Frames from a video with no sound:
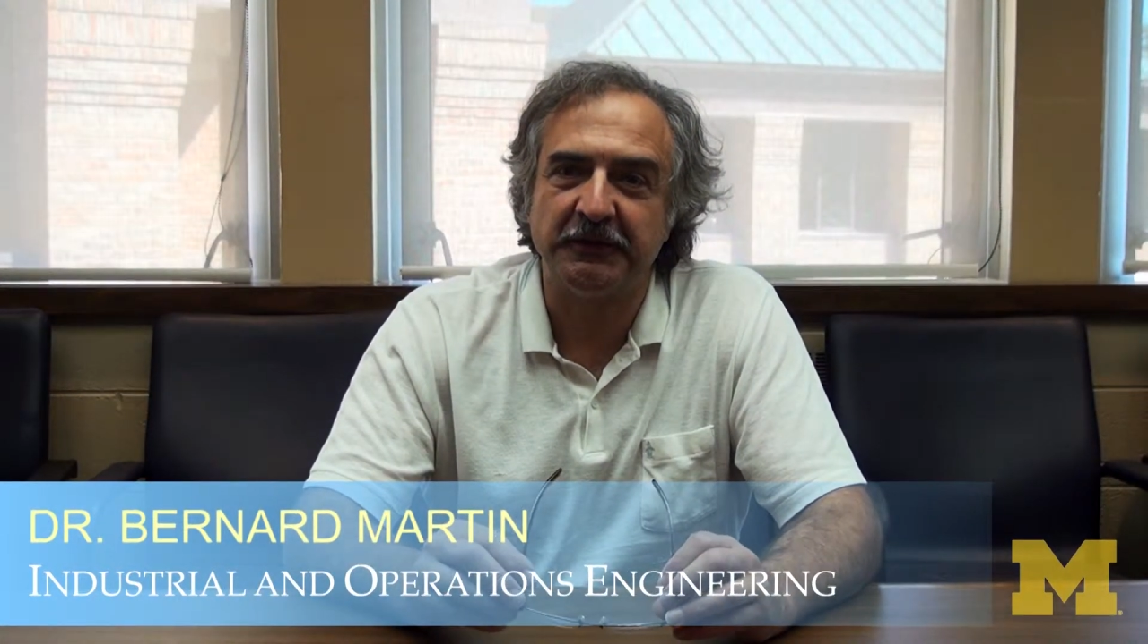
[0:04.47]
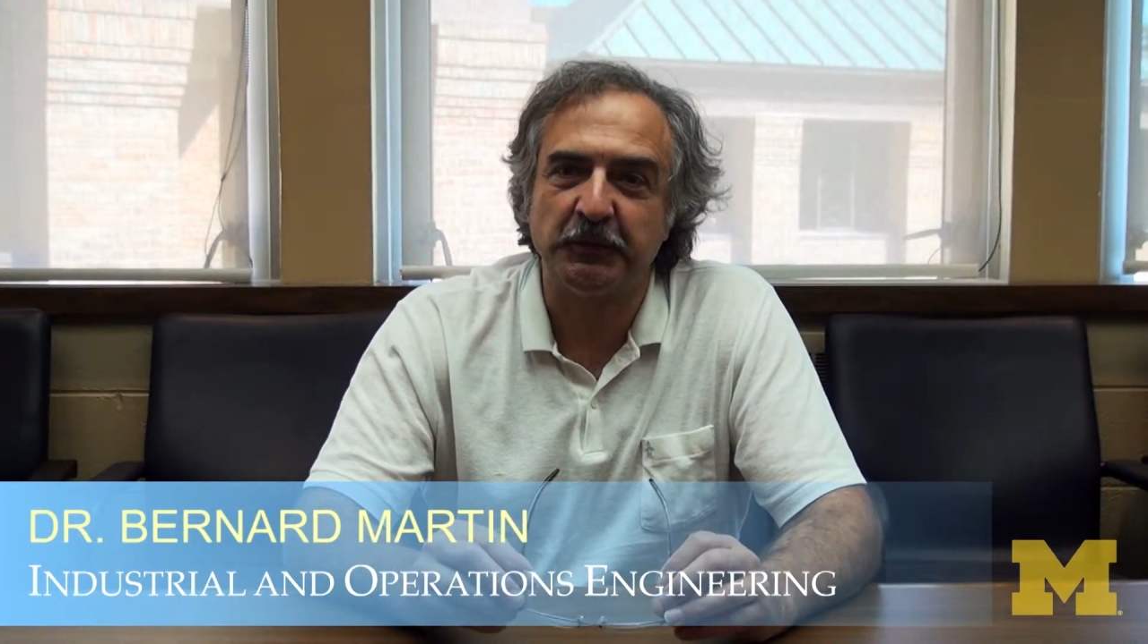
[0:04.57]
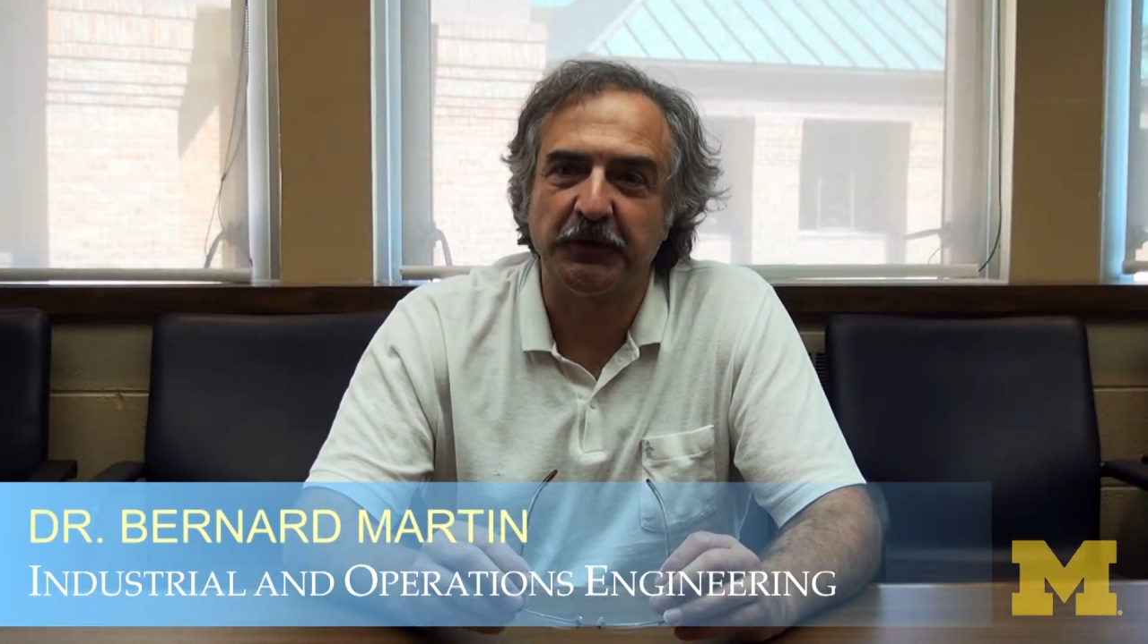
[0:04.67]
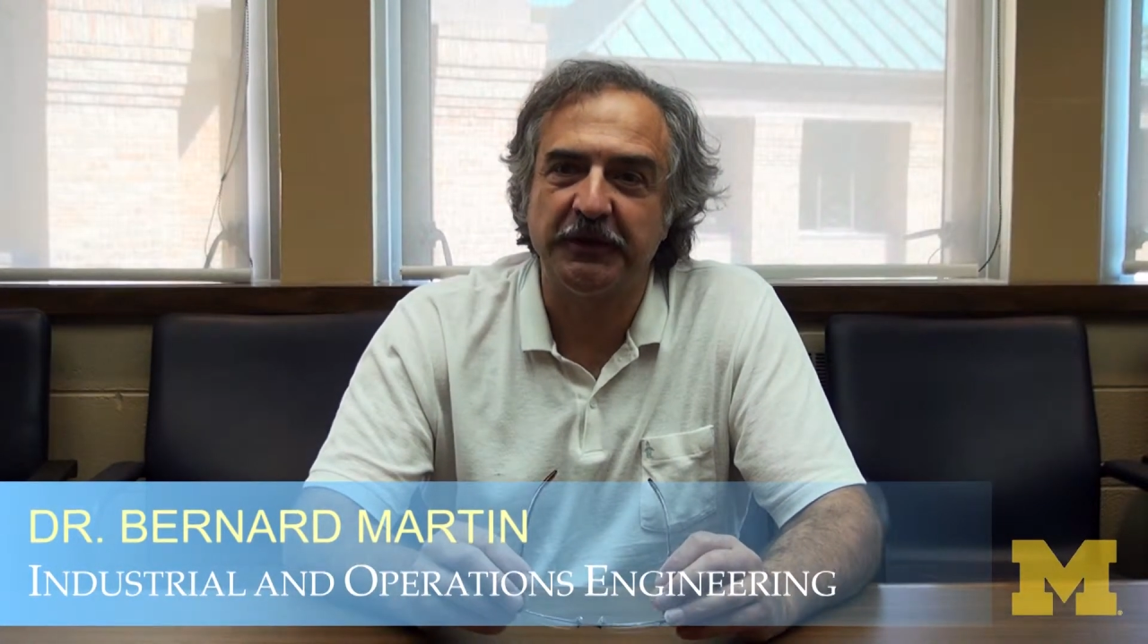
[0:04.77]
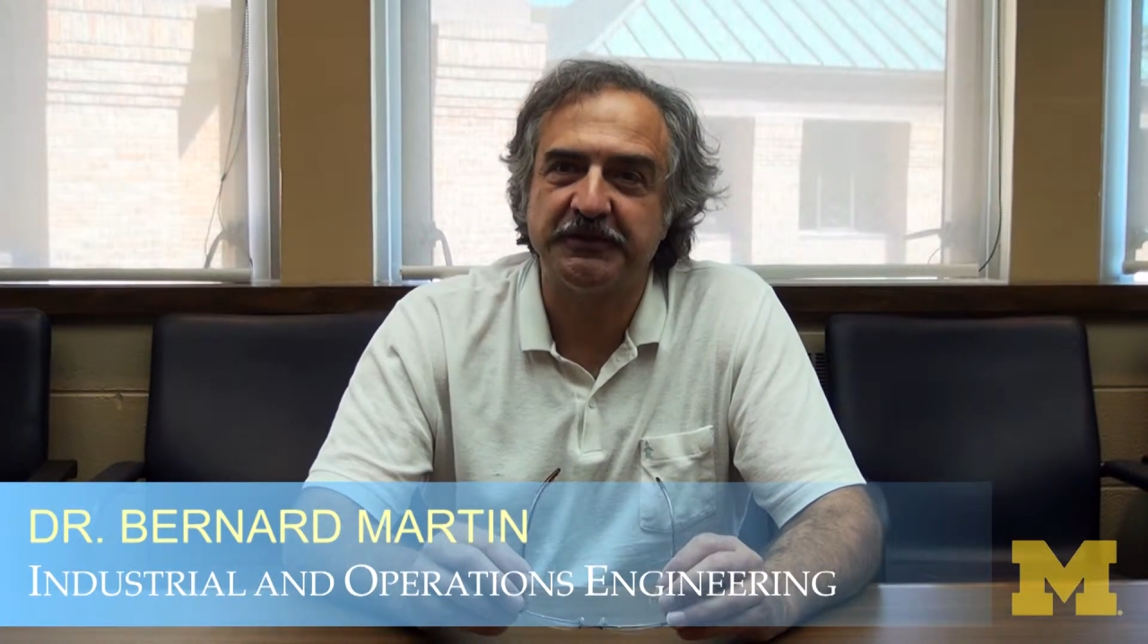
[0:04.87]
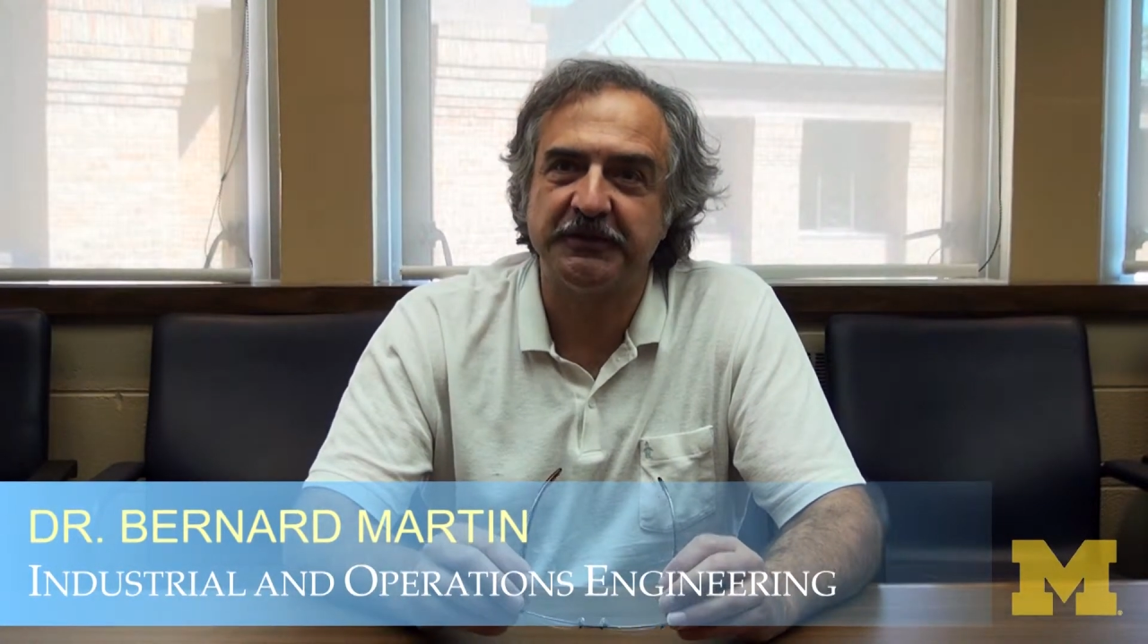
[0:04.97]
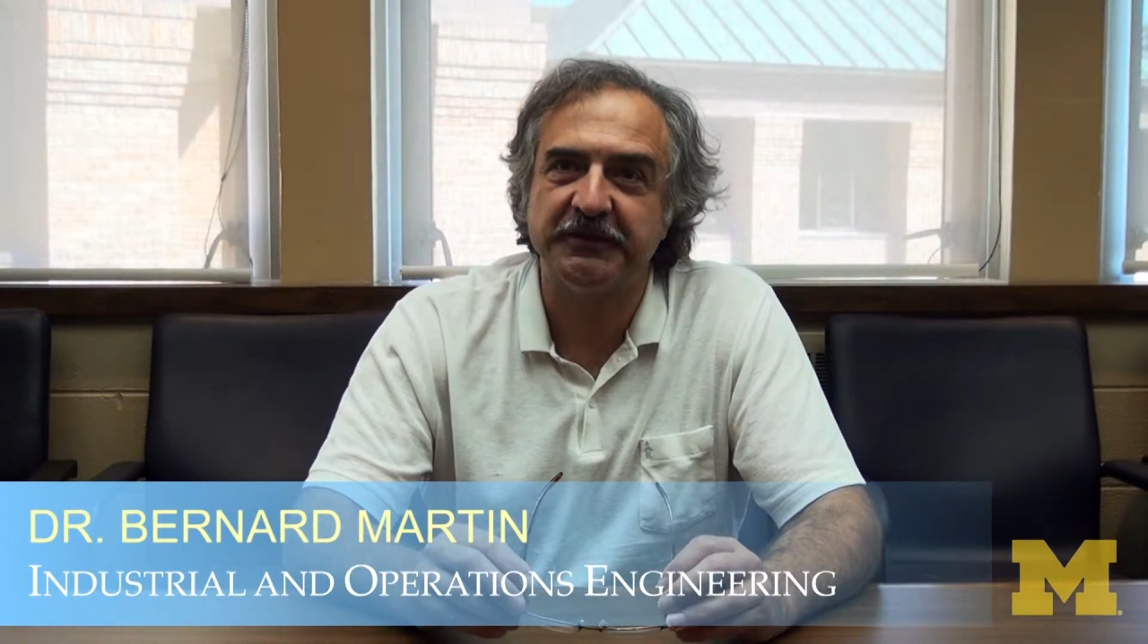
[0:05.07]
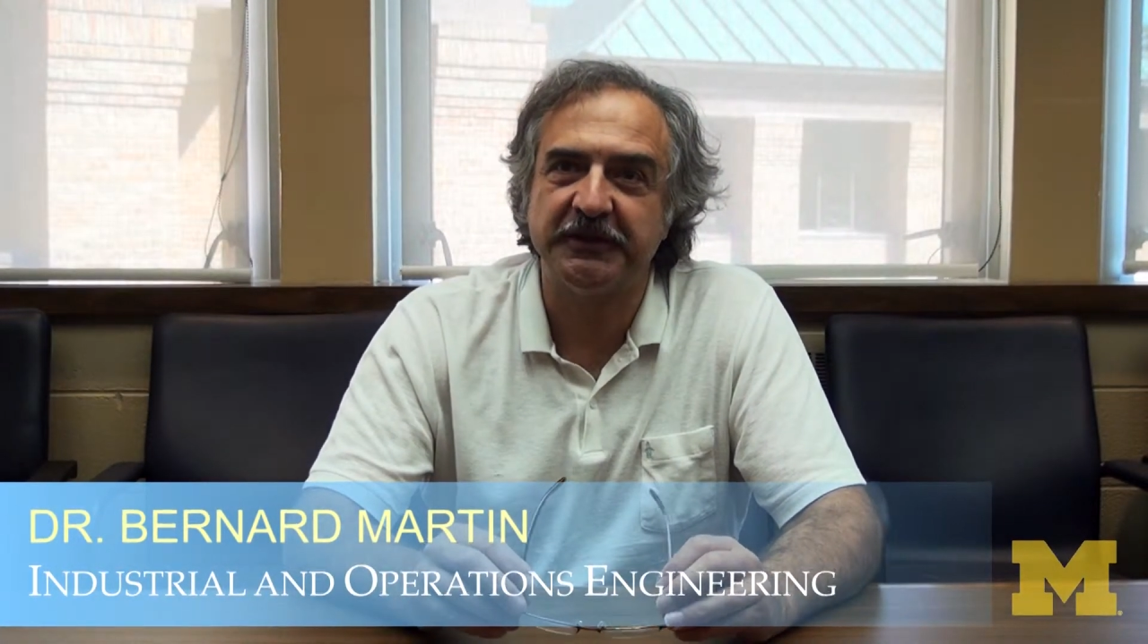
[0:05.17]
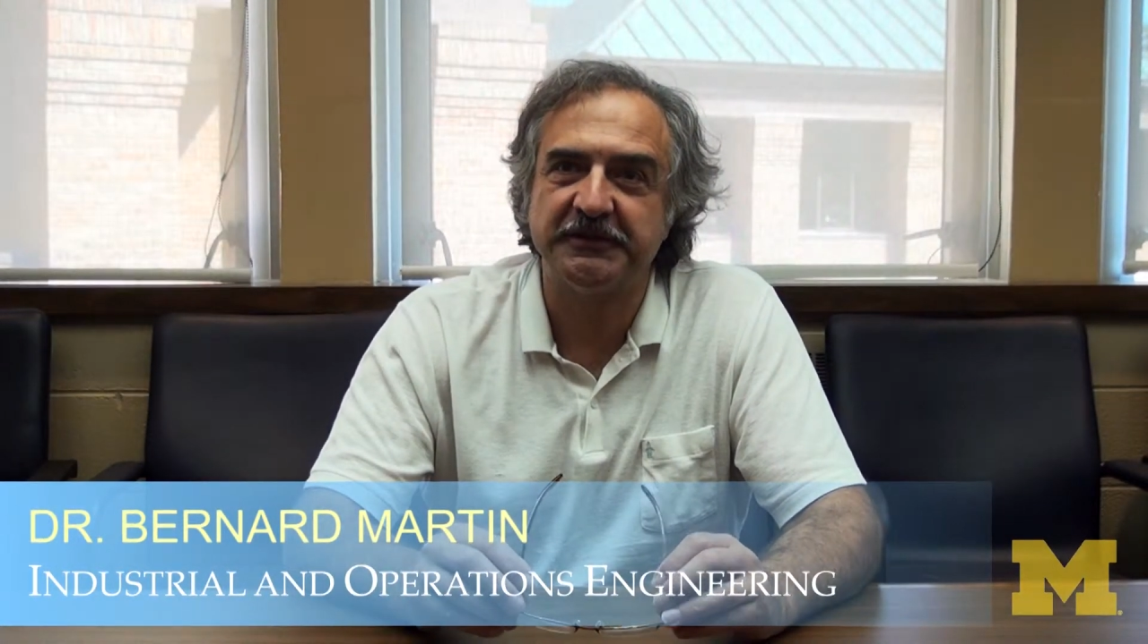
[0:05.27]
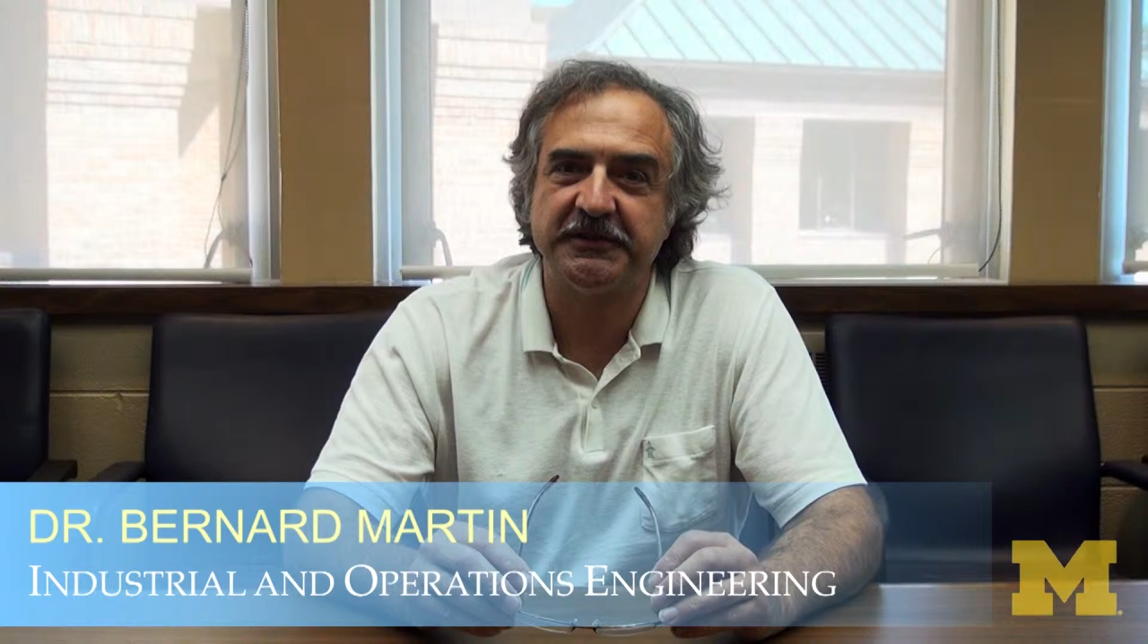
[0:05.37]

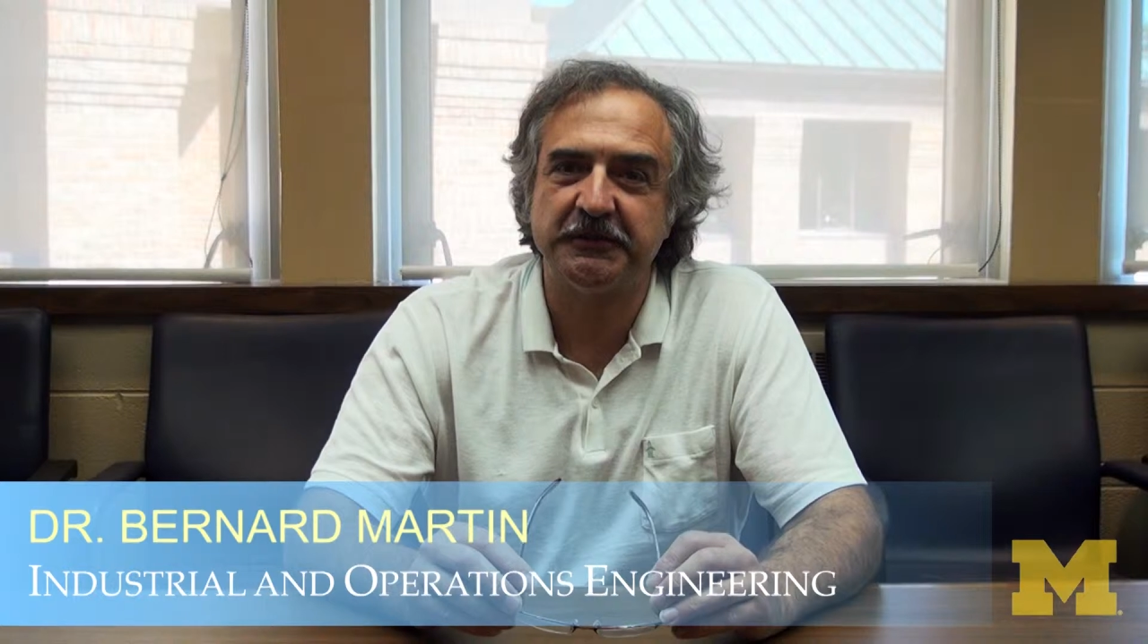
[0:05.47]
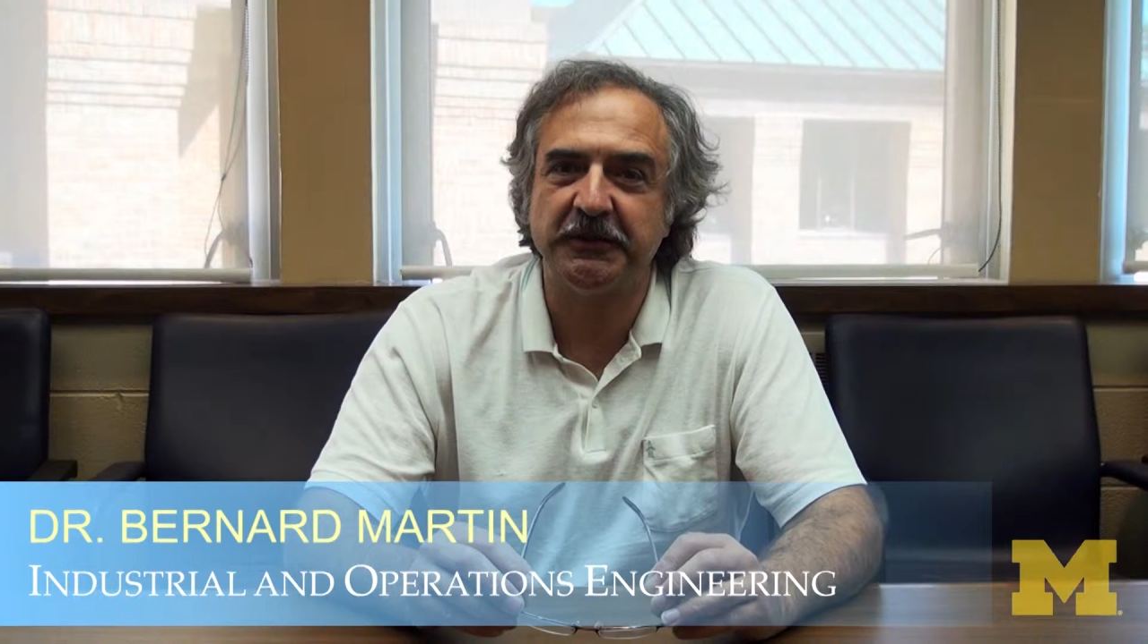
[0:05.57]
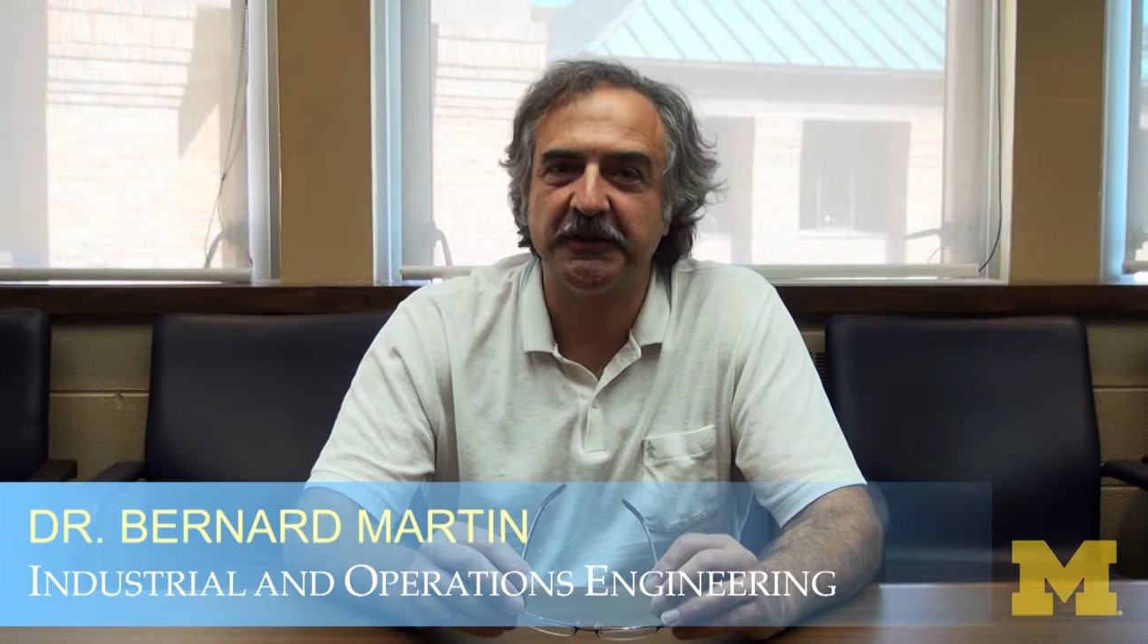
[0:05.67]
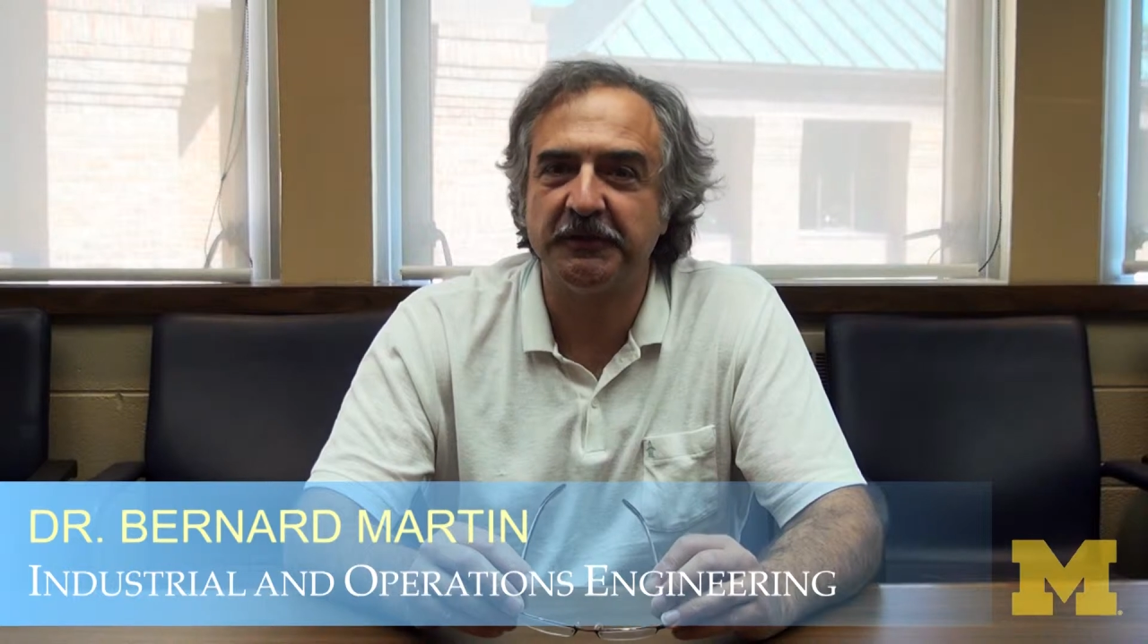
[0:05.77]
Operations Engineering,